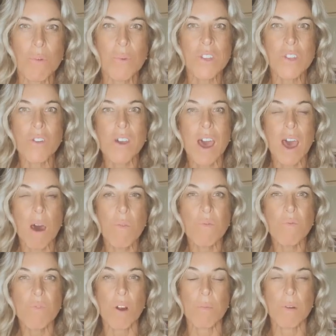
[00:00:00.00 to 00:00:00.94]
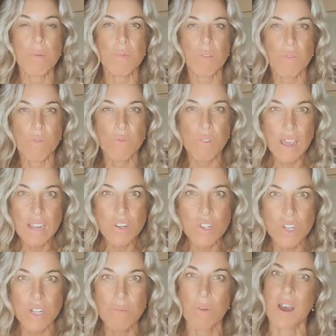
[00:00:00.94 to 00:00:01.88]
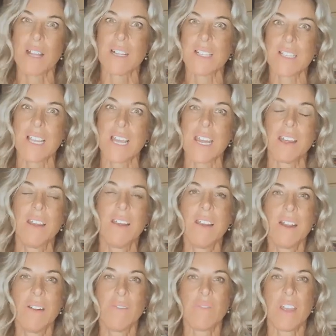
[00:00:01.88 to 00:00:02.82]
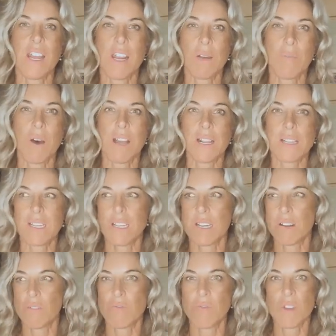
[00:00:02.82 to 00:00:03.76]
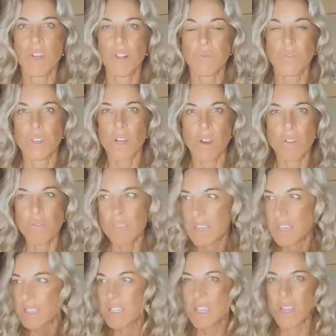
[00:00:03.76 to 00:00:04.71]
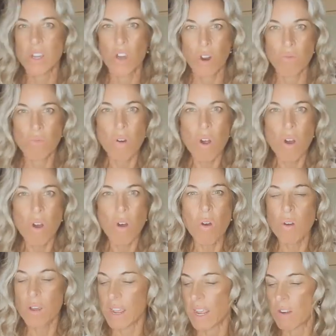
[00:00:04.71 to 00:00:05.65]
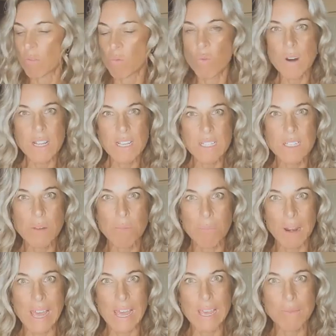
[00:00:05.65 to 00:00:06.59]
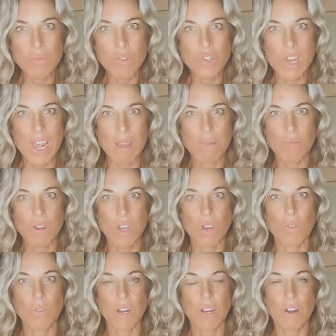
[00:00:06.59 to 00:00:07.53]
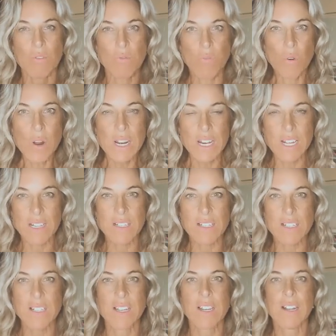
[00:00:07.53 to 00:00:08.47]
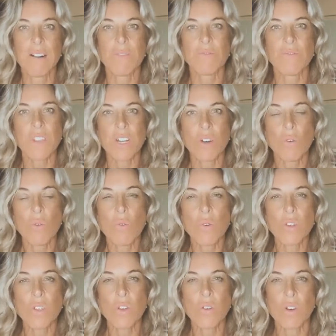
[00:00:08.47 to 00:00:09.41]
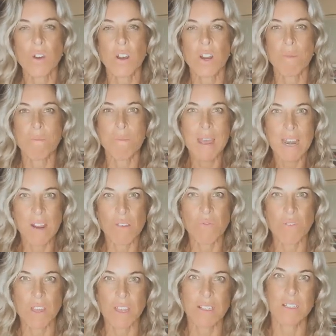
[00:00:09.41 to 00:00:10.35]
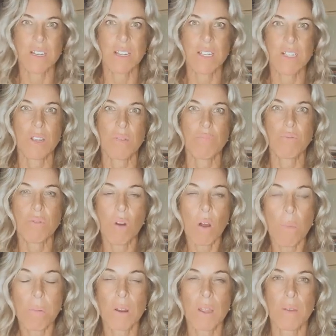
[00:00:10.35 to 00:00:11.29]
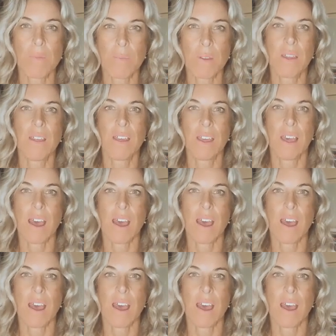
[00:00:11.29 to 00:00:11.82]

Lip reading: But when you come from a perfection mindset and a mindset of, things can go wrong, and risk, blame, shame, guilt, and avoidance, then all you're going to manifest is a problem